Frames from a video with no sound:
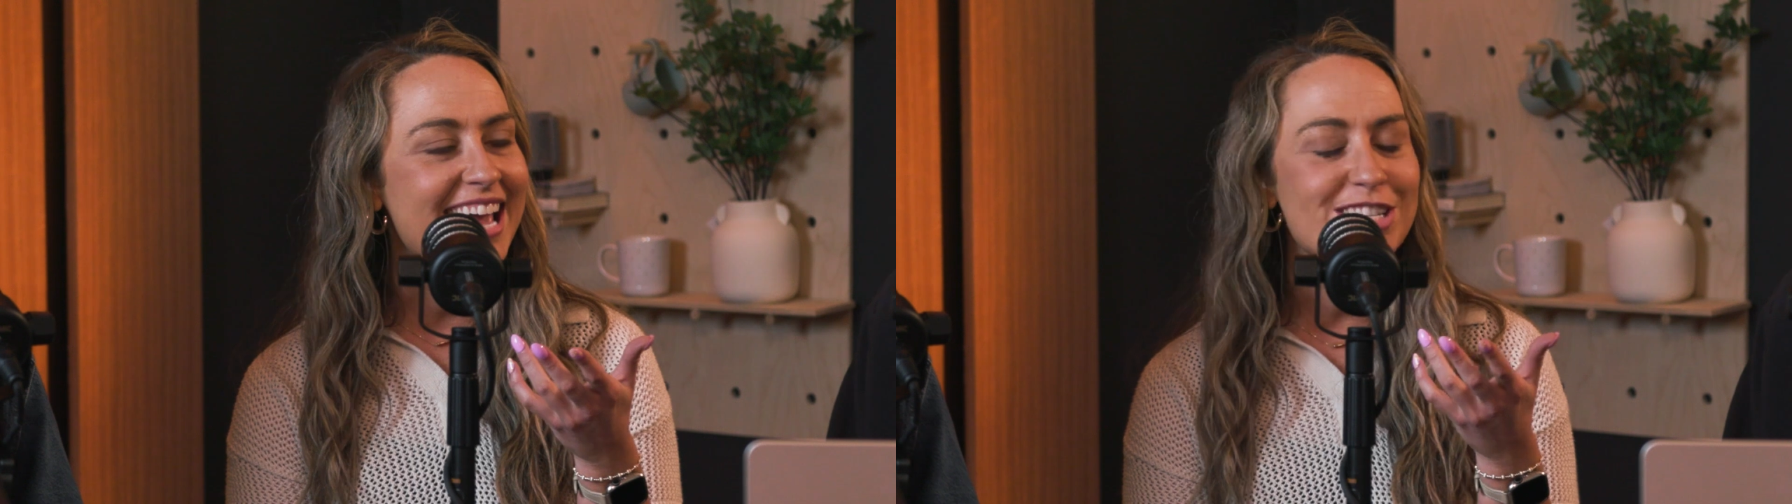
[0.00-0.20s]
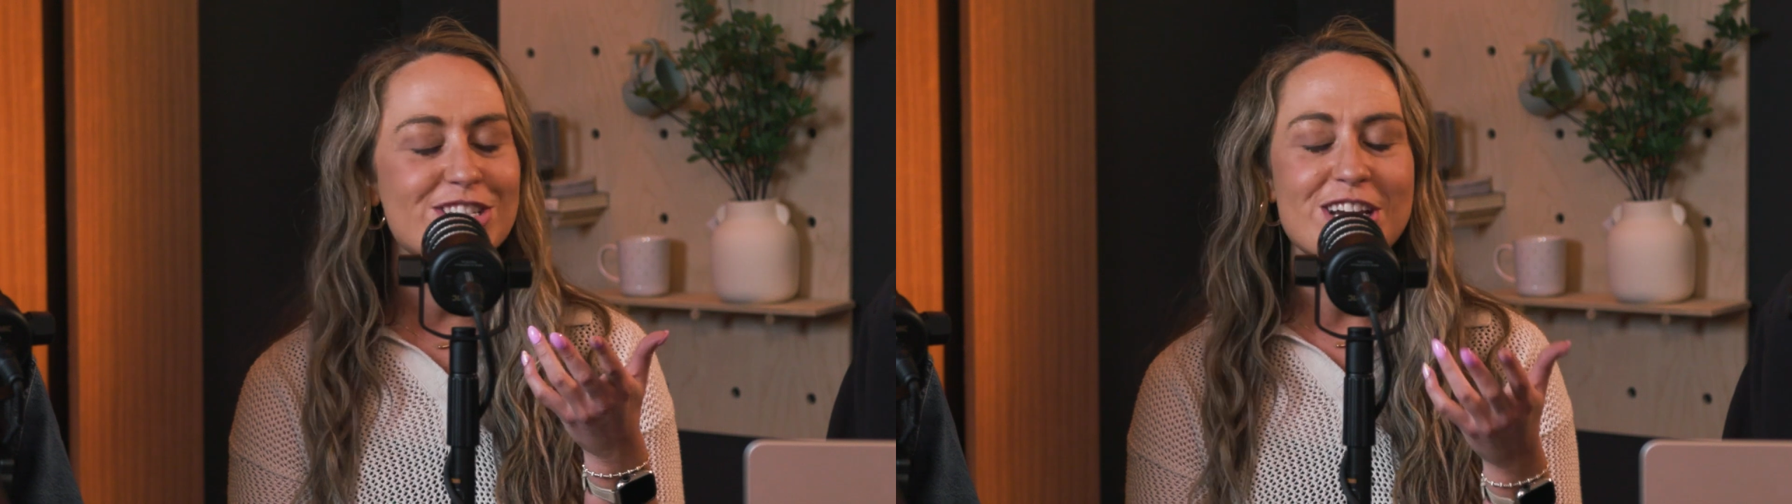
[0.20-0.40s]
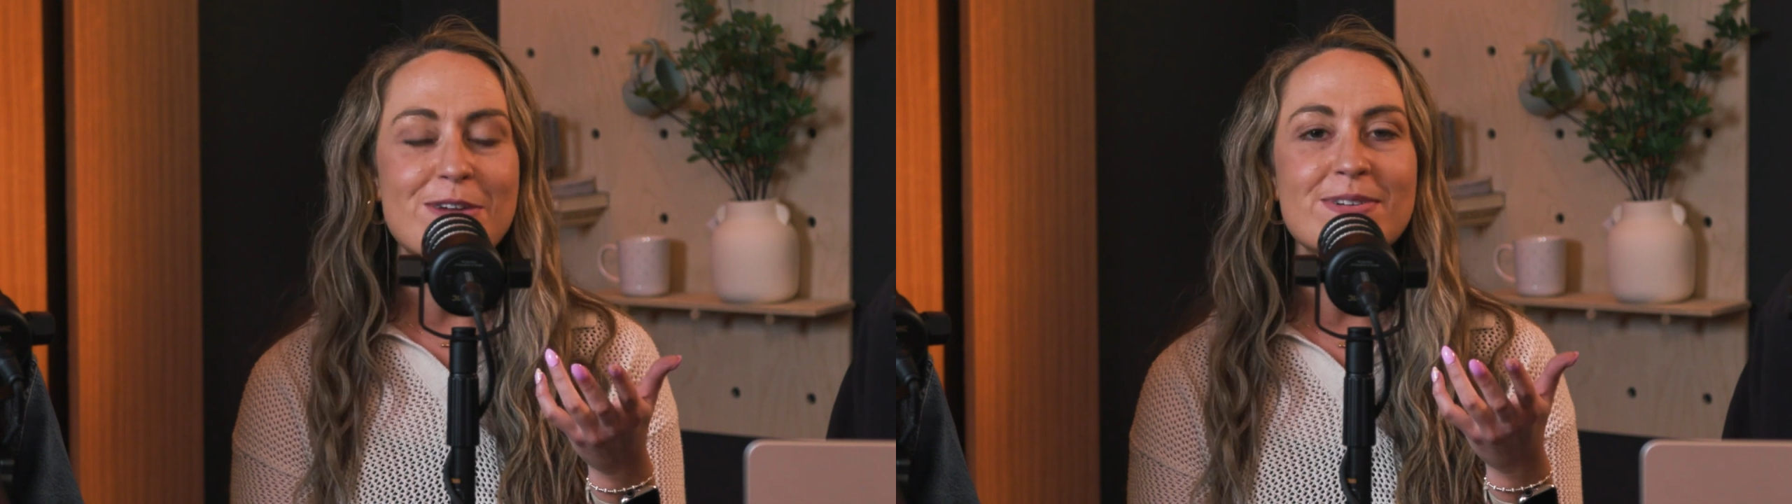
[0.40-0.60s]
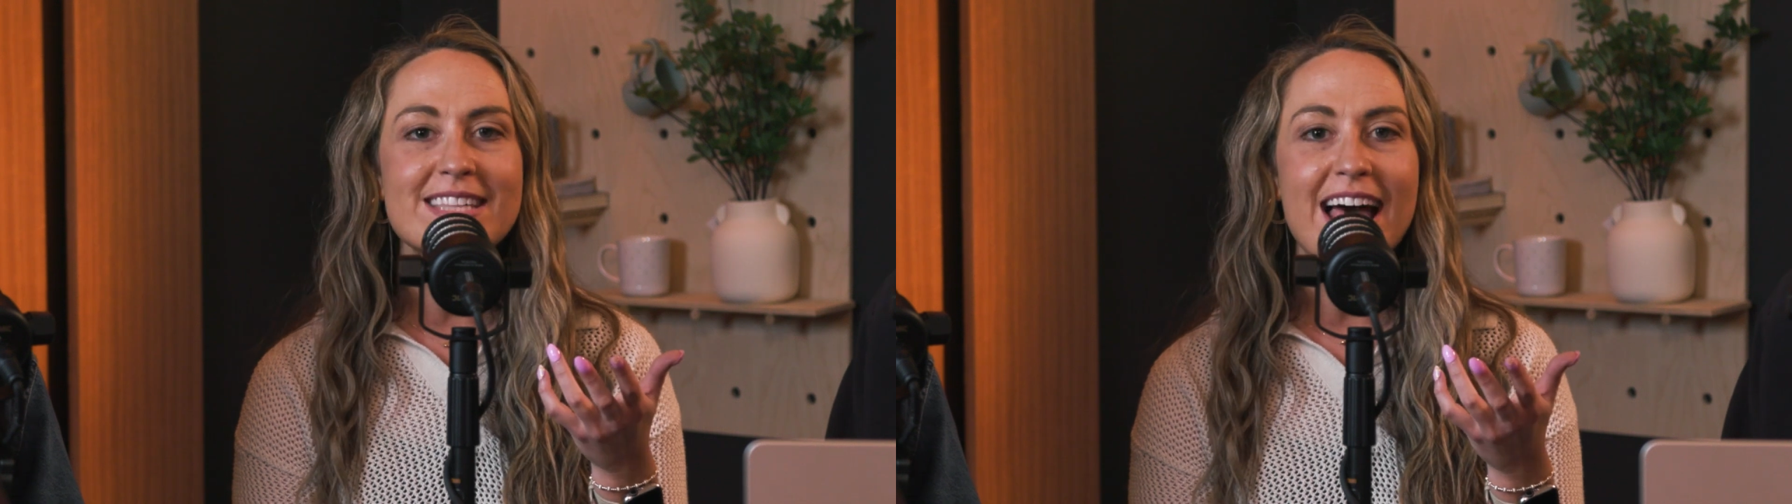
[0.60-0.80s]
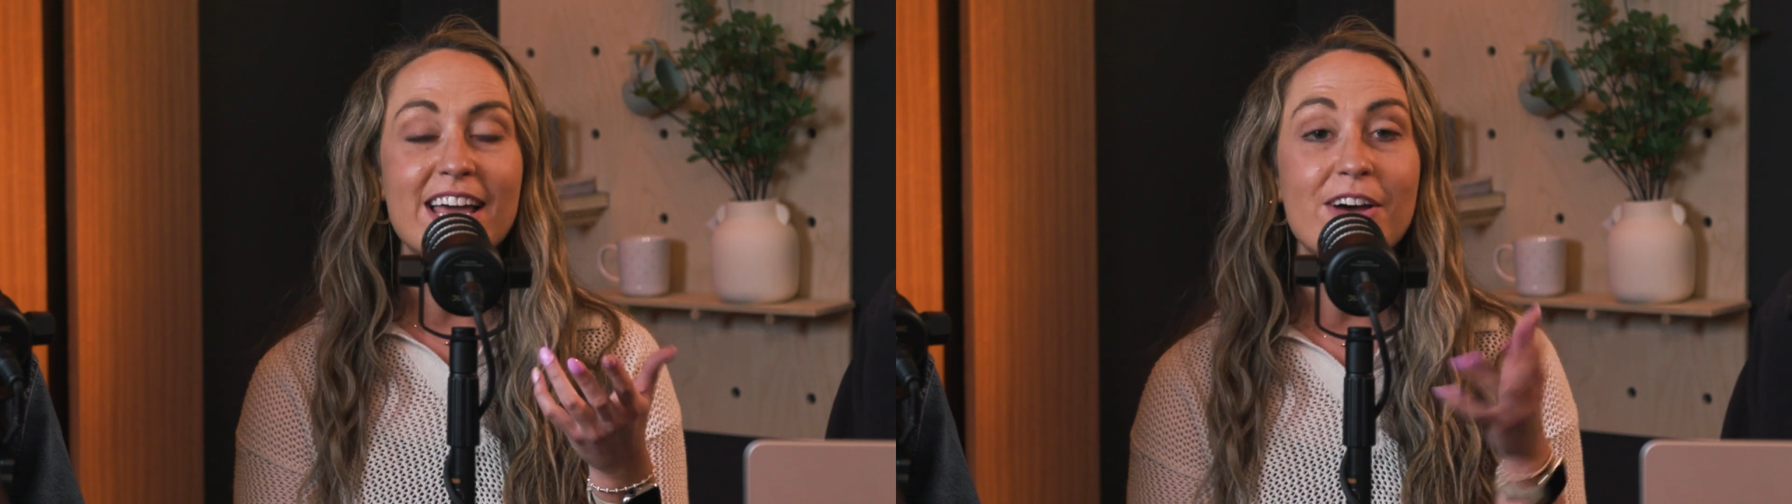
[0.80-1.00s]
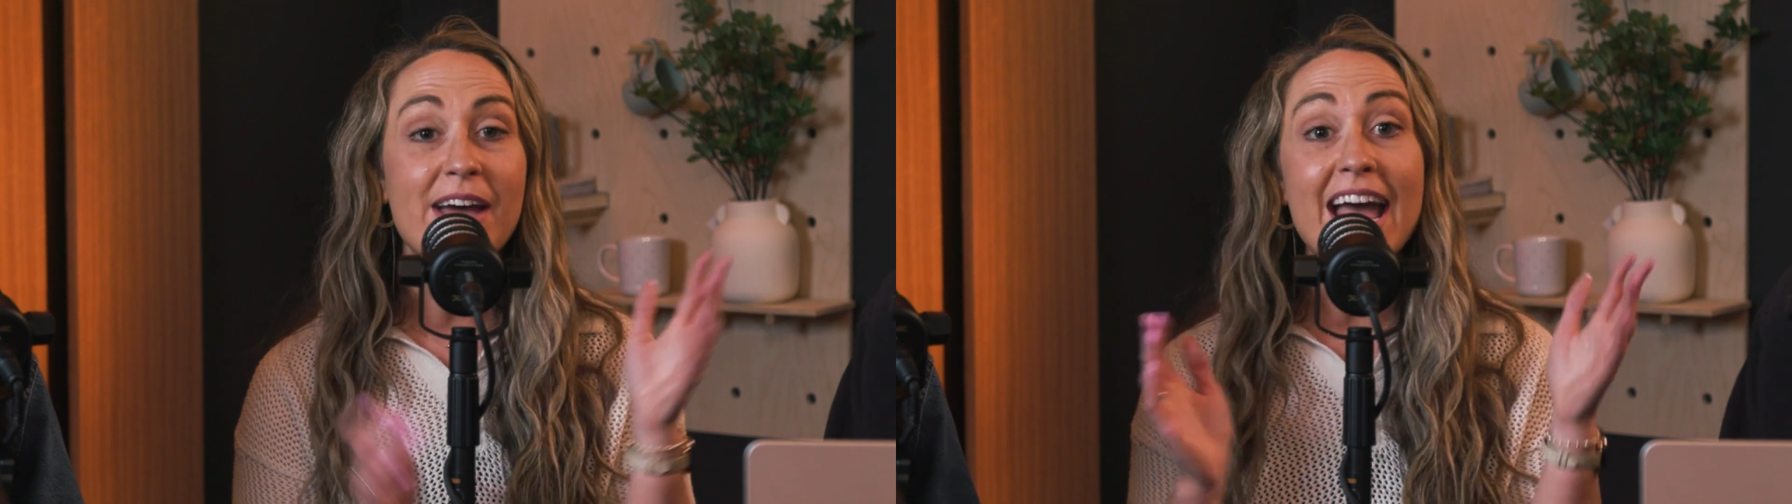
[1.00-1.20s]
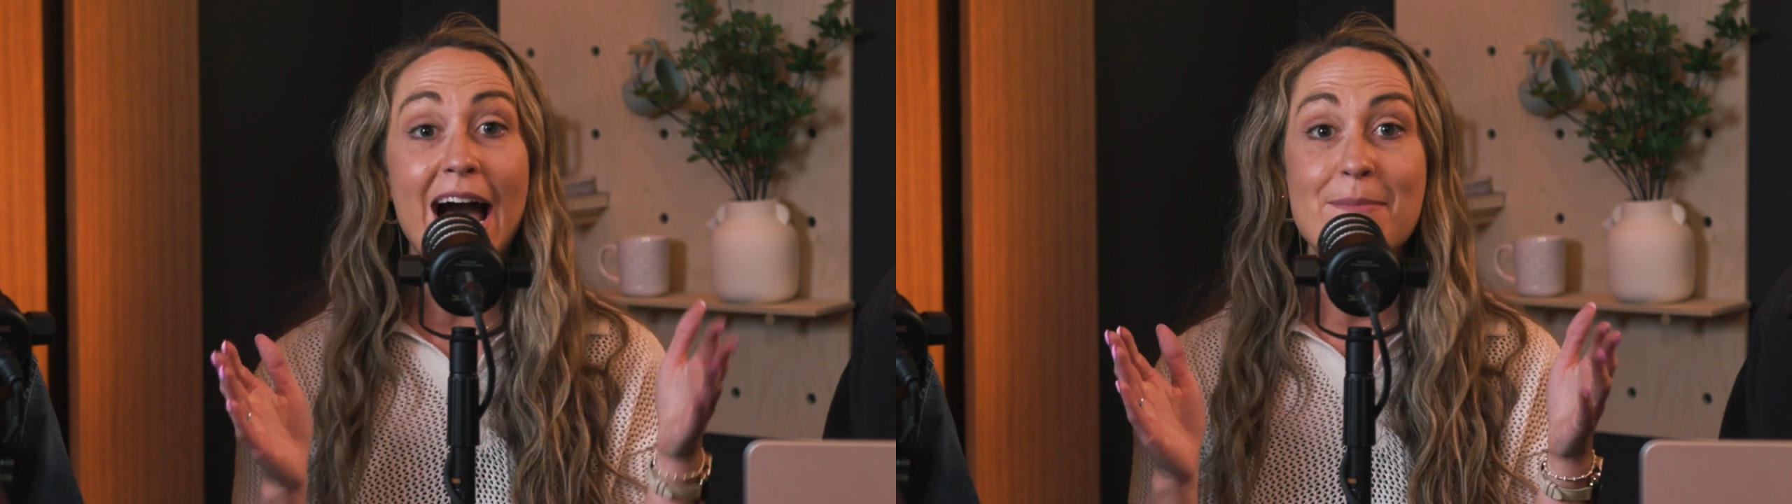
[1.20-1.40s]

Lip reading: and she was like, "Okay,